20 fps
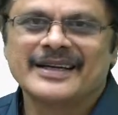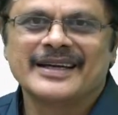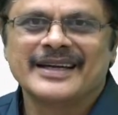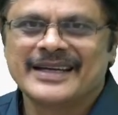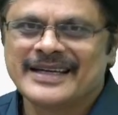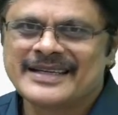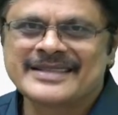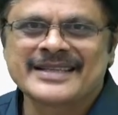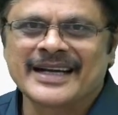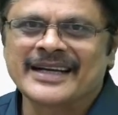
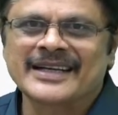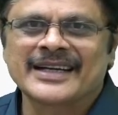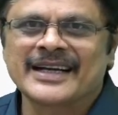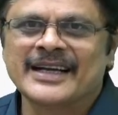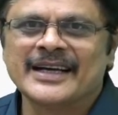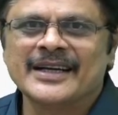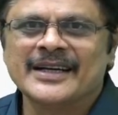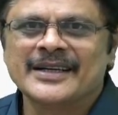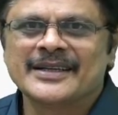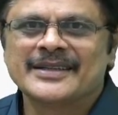Is that
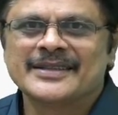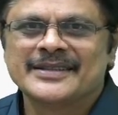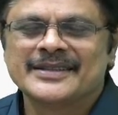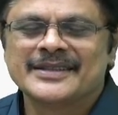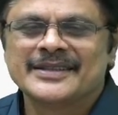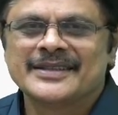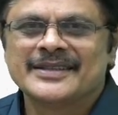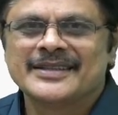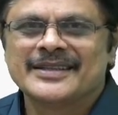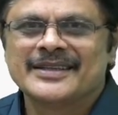clear?
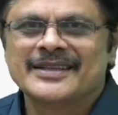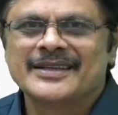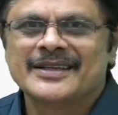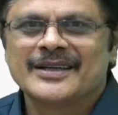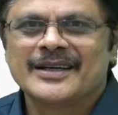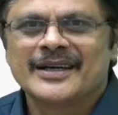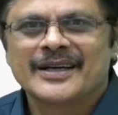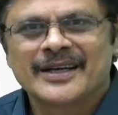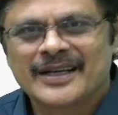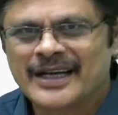
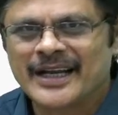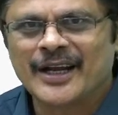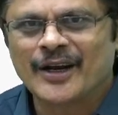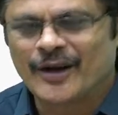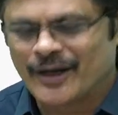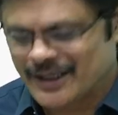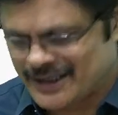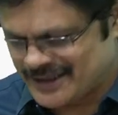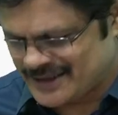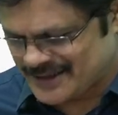Clear or
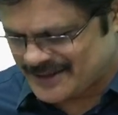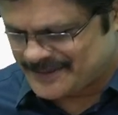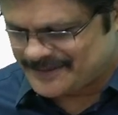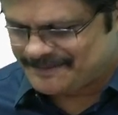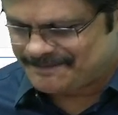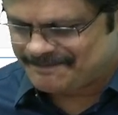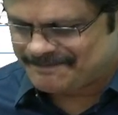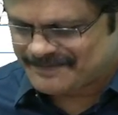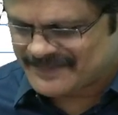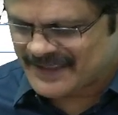not?
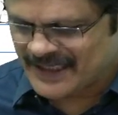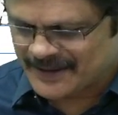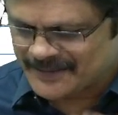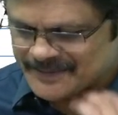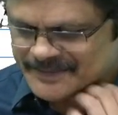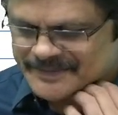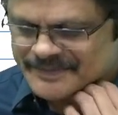Yeah.